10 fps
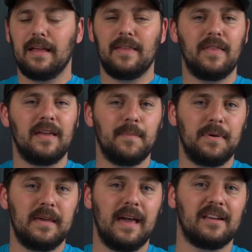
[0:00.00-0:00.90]
And then the
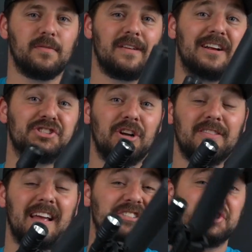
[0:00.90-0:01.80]
MPX, because I shot
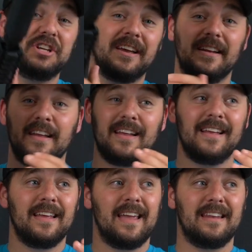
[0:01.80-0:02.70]
that shit
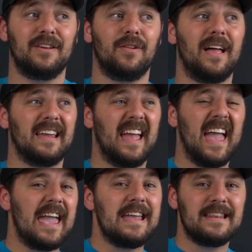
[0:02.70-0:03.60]
until like
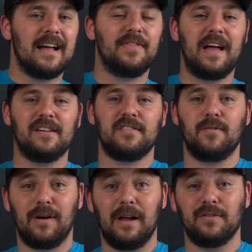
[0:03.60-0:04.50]
9,000
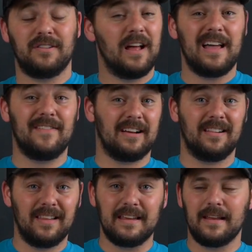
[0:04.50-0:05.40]
rounds until I even
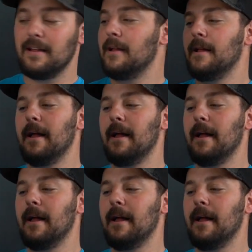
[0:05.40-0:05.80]
cleaned it.